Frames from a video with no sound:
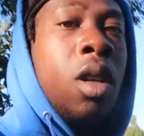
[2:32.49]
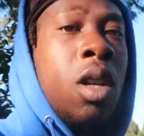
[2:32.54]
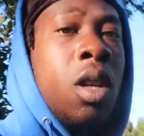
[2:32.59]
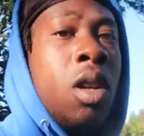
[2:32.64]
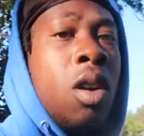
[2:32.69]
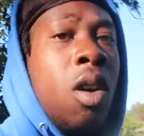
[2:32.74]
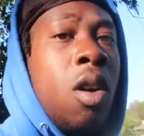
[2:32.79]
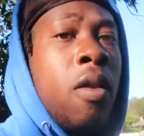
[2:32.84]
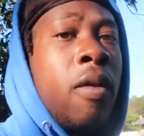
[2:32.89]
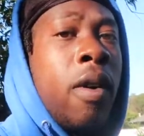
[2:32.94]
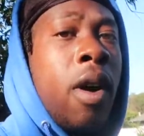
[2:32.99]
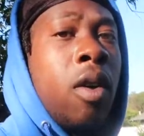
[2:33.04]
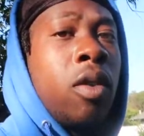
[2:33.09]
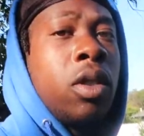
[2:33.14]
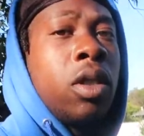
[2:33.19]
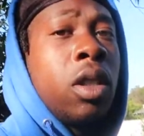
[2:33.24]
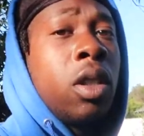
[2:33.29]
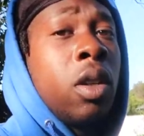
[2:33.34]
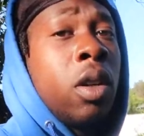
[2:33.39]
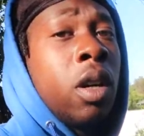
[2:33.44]
You know, if I
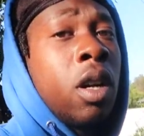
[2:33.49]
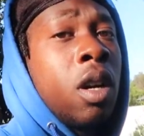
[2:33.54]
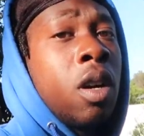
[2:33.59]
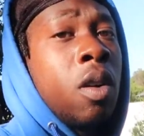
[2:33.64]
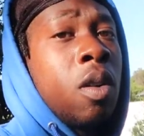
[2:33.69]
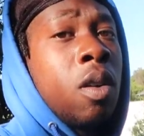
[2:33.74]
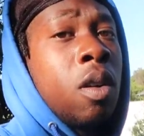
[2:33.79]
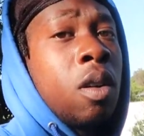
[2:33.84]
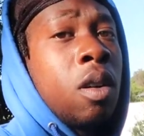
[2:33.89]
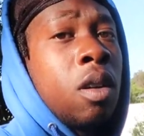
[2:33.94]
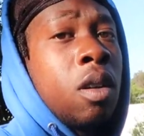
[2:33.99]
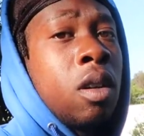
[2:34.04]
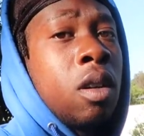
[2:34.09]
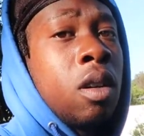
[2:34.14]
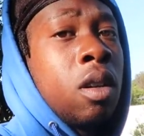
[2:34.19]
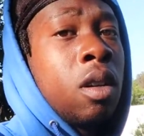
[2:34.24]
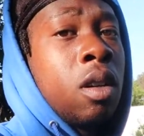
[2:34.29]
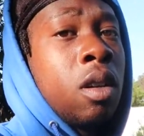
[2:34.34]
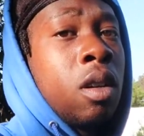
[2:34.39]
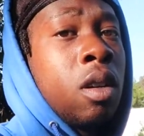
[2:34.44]
was a girl,
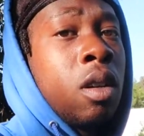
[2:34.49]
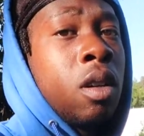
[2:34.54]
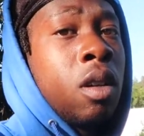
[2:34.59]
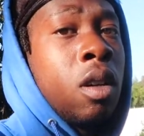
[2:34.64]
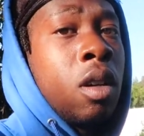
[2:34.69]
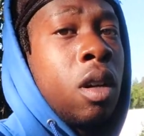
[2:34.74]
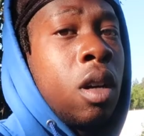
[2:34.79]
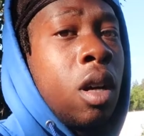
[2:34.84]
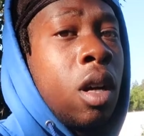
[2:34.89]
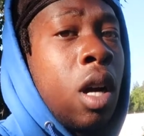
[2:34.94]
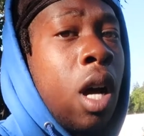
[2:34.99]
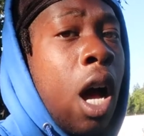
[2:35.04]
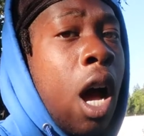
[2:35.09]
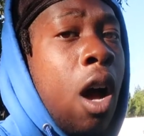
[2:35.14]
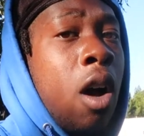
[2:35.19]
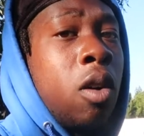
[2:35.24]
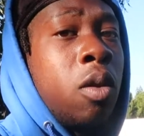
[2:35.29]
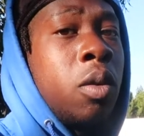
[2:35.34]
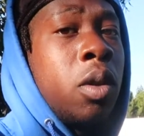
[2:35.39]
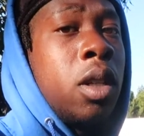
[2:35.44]

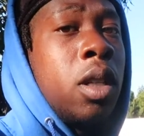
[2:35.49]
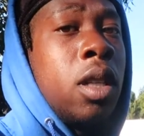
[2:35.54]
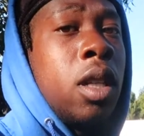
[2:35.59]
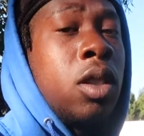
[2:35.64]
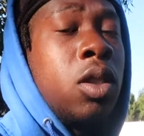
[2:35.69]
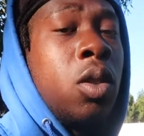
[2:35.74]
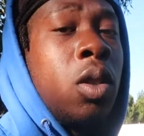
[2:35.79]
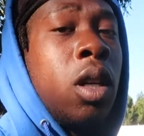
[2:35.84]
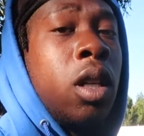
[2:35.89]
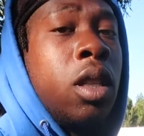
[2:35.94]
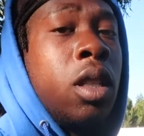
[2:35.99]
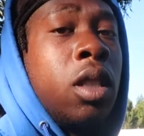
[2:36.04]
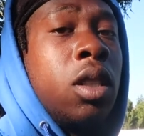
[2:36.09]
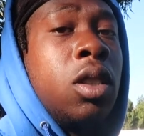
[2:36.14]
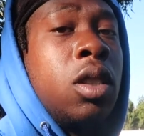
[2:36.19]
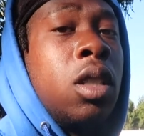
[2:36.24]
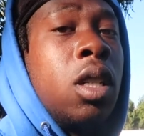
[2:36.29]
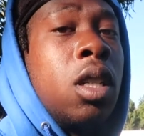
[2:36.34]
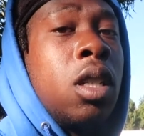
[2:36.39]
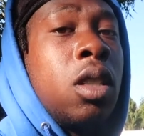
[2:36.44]
I would really let you get
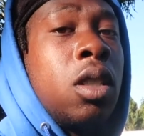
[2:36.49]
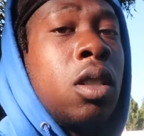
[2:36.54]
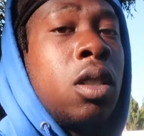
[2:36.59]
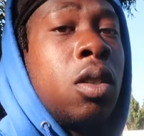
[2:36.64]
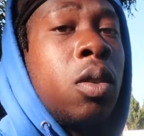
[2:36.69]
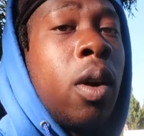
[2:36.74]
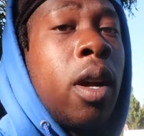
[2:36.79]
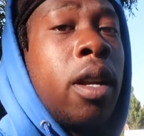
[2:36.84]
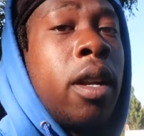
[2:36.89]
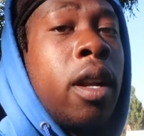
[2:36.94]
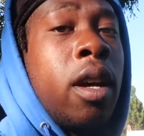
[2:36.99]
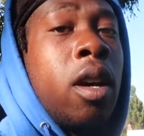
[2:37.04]
these cheeks right